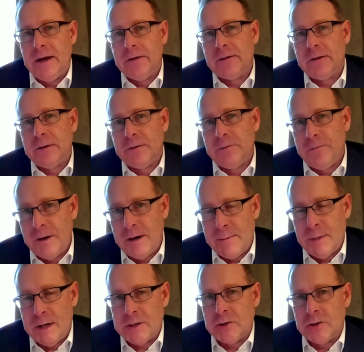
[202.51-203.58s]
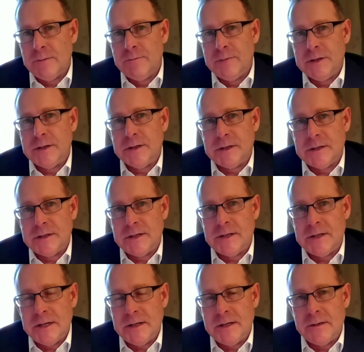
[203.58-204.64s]
So it's very much on business's
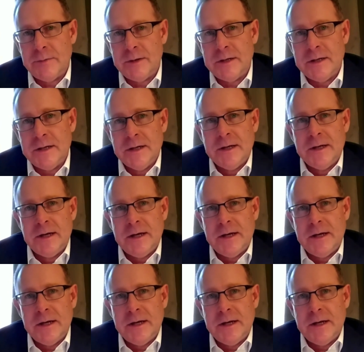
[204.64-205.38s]
agenda to be